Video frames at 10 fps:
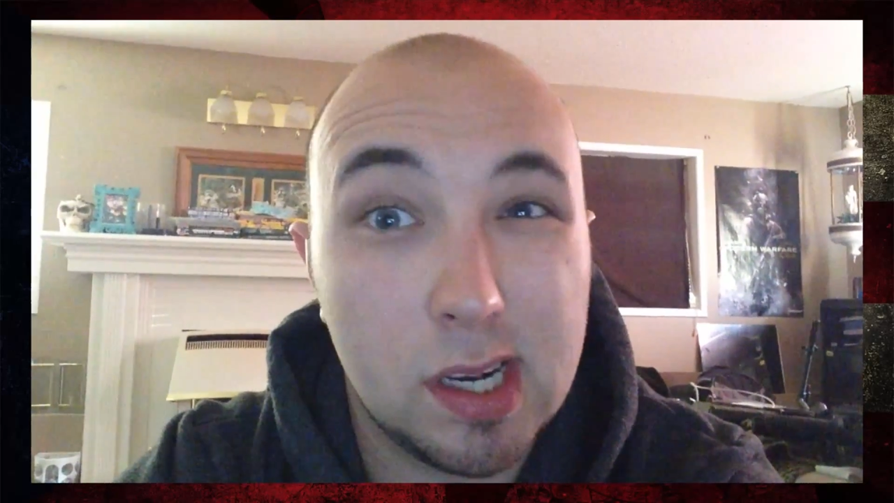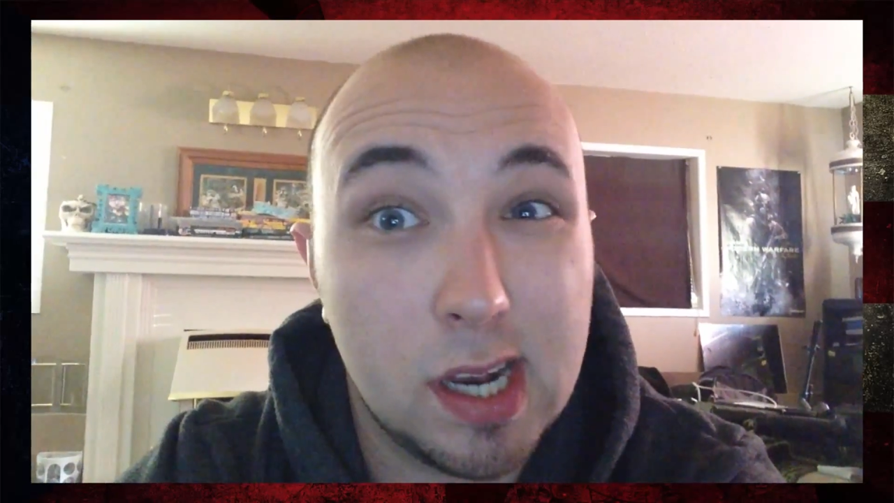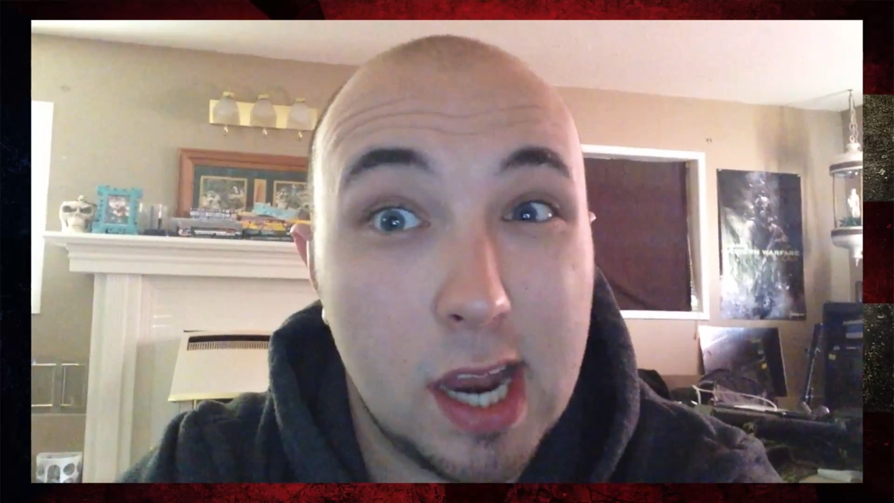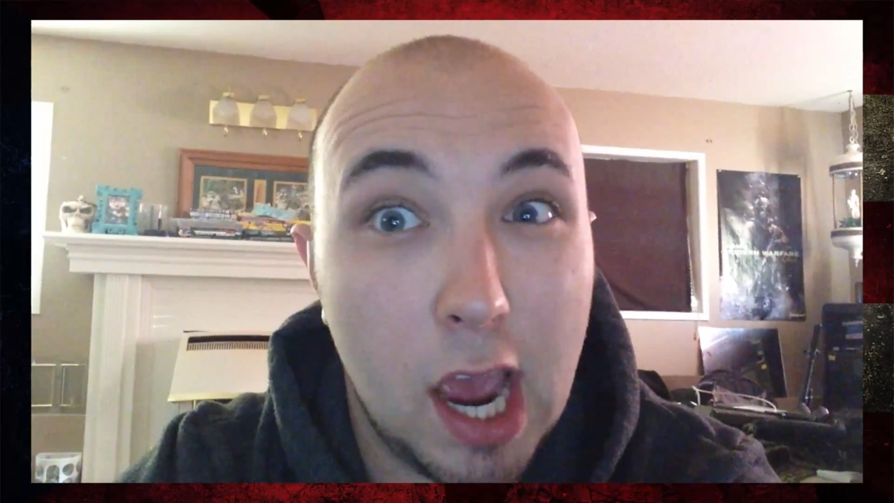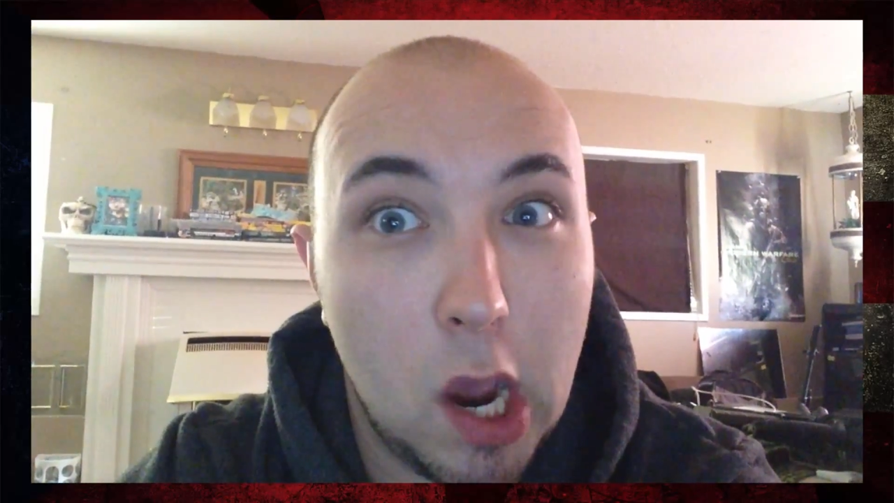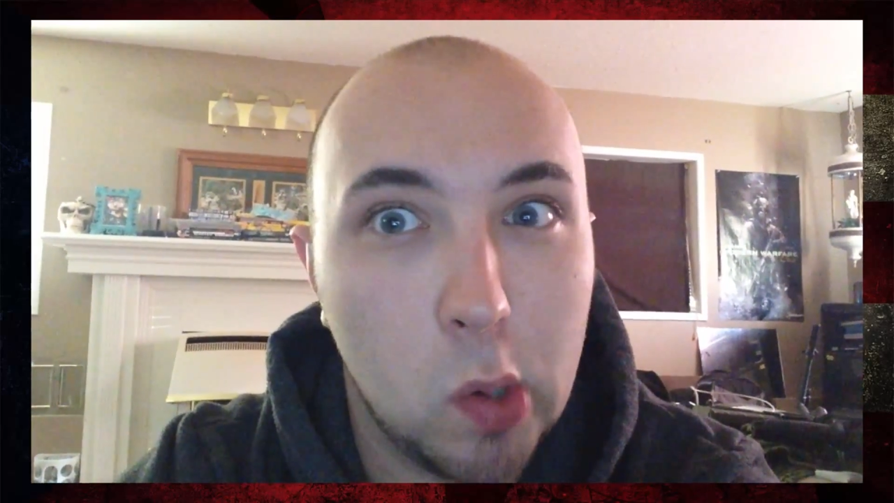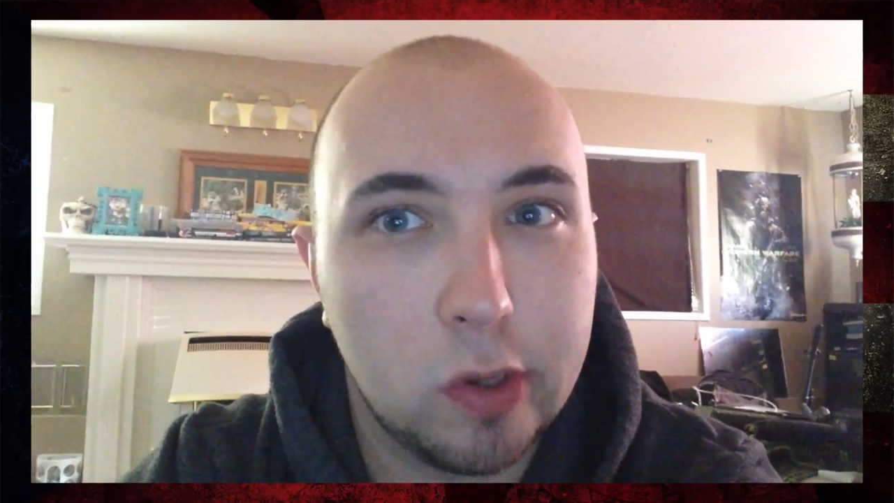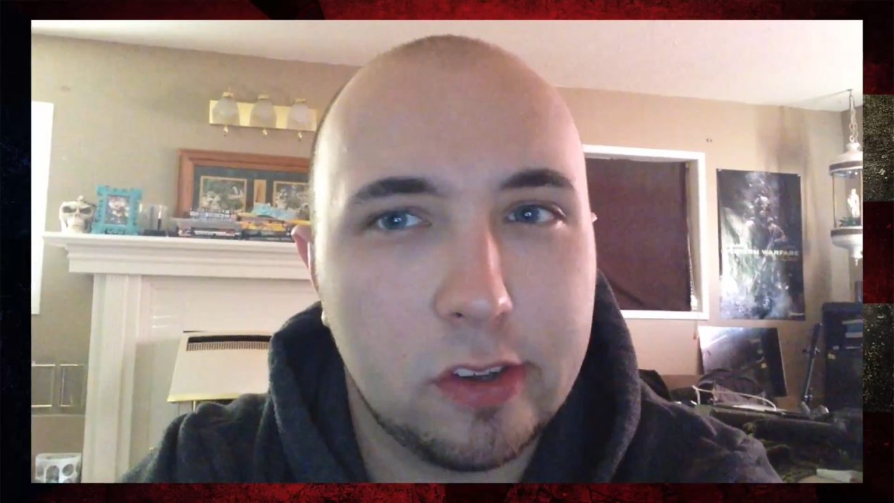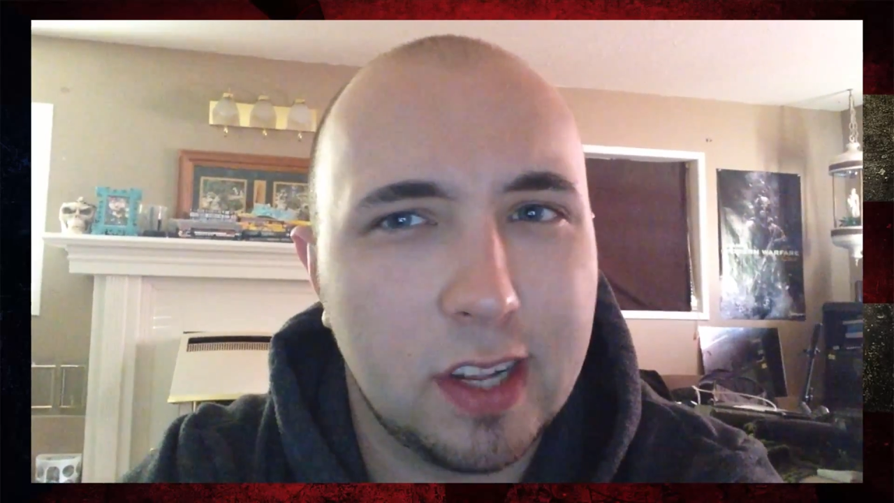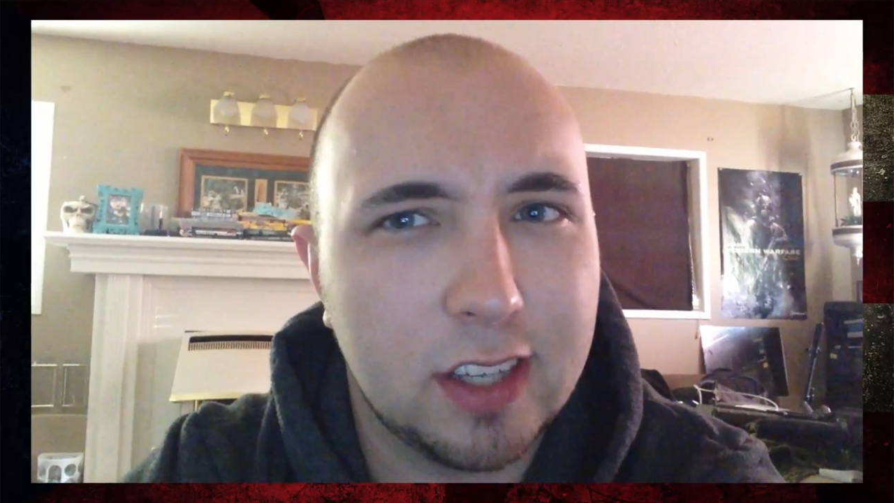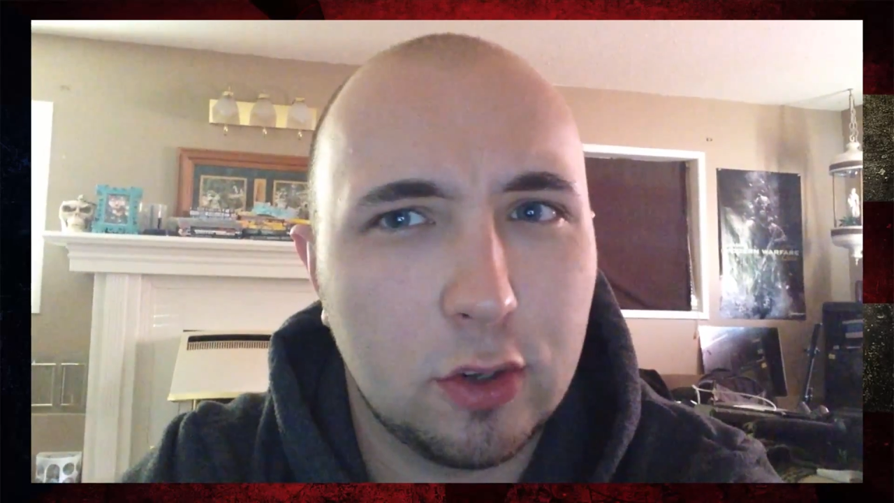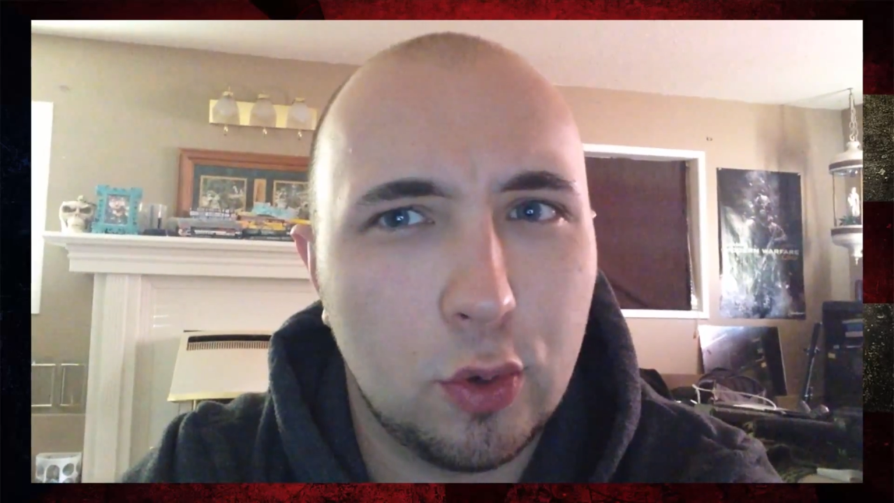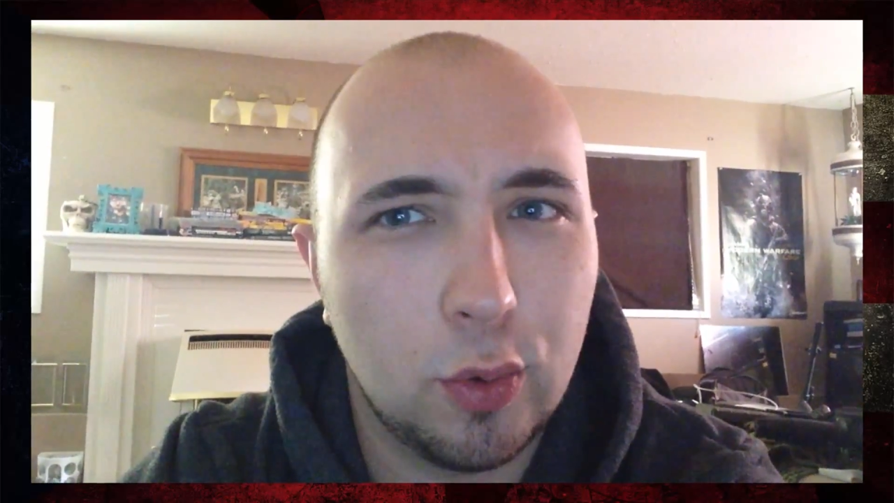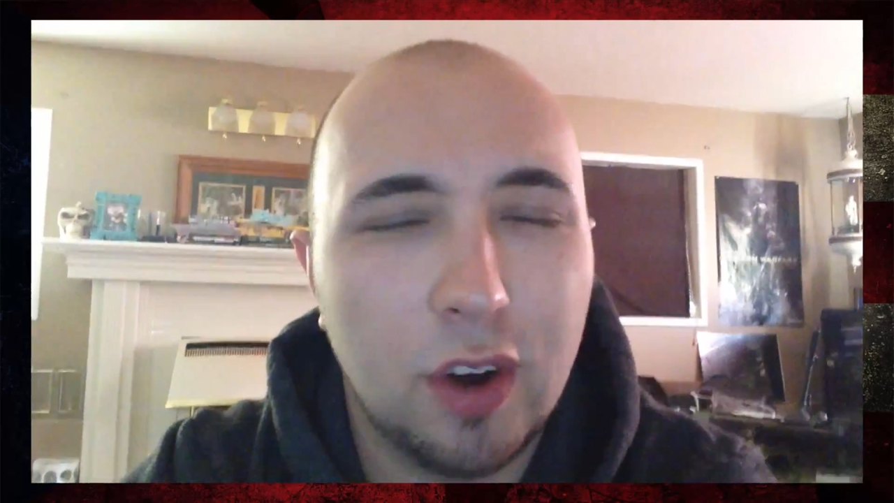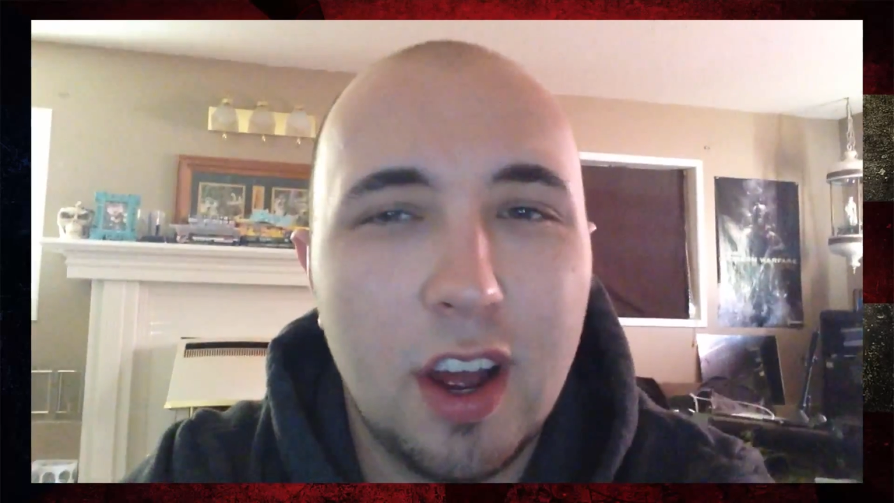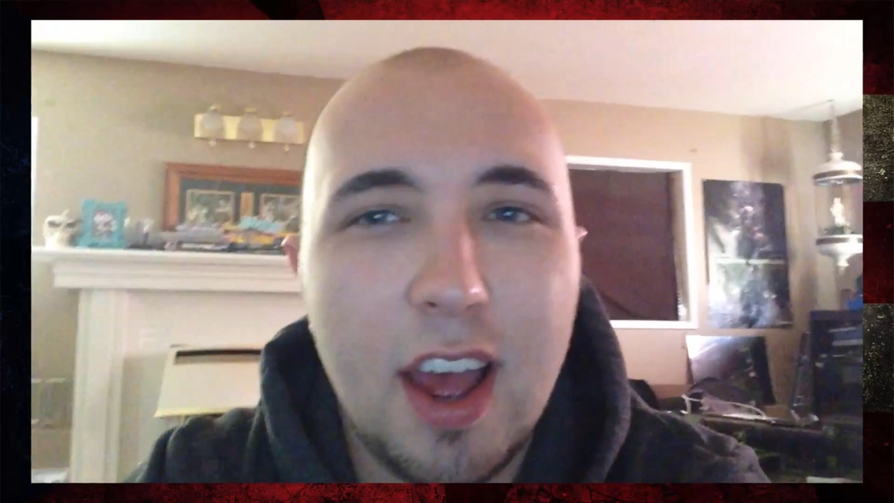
now, so that's cool.